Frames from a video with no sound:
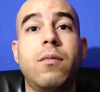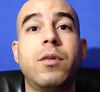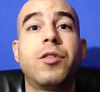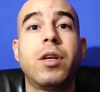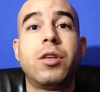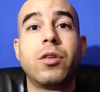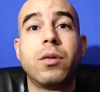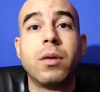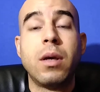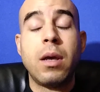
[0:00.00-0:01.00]
conversation.
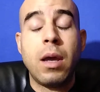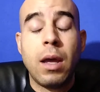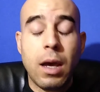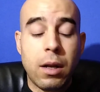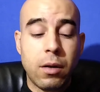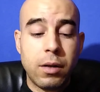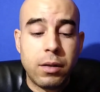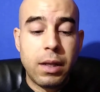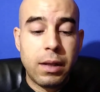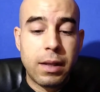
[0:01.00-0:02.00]
Another
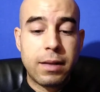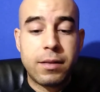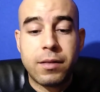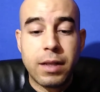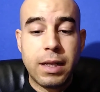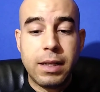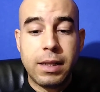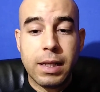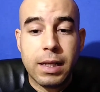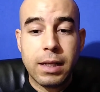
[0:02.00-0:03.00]
thing that this lady
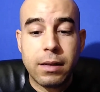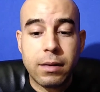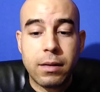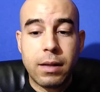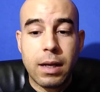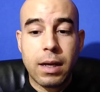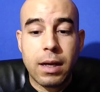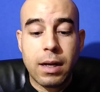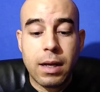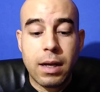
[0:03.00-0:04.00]
did
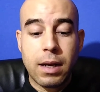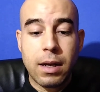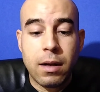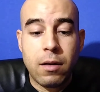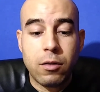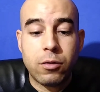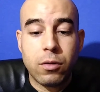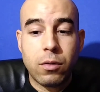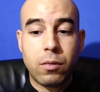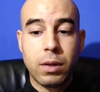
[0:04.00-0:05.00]
that I
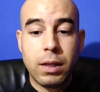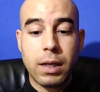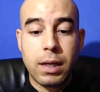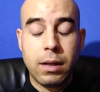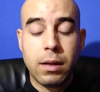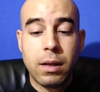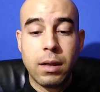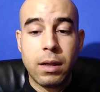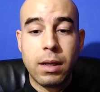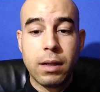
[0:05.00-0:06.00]
also really hate
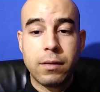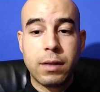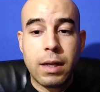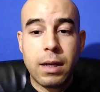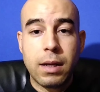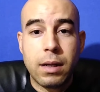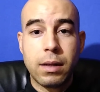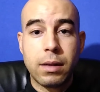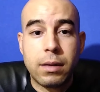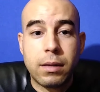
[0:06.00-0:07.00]
is
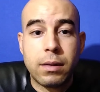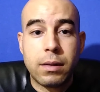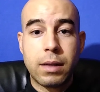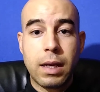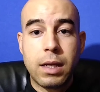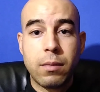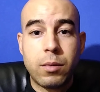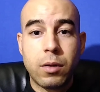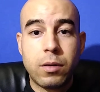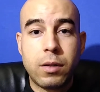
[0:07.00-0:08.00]
that she
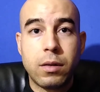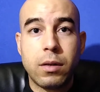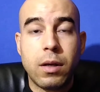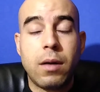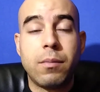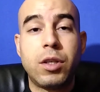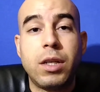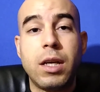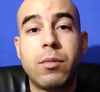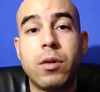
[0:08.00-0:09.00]
kept
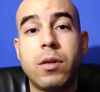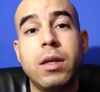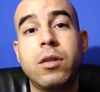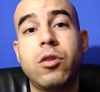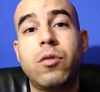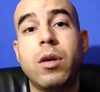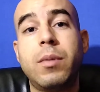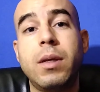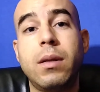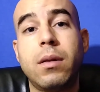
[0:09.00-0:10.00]
on
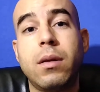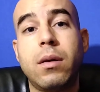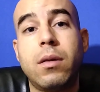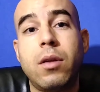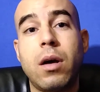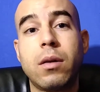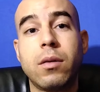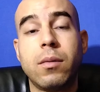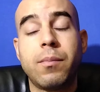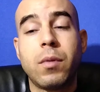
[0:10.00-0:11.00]
interrupting the
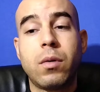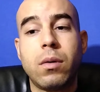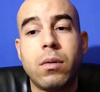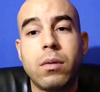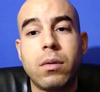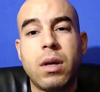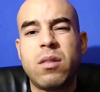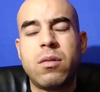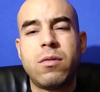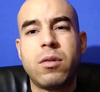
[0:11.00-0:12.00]
doctor, or I
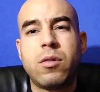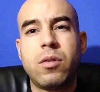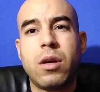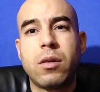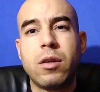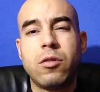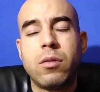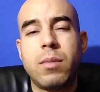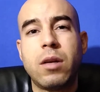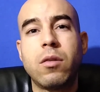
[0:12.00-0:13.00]
don't know if it was a doctor, it was
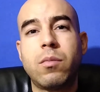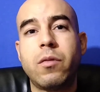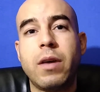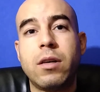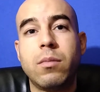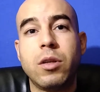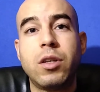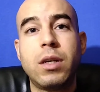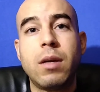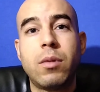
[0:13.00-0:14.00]
a medical provider, but
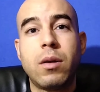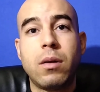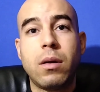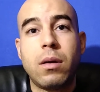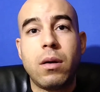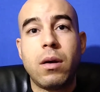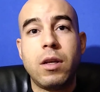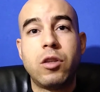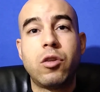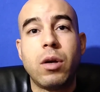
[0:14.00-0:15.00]
she kept on
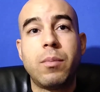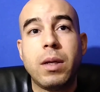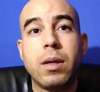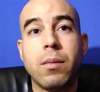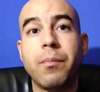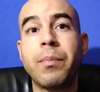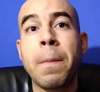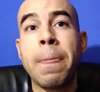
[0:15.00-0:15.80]
interrupting him.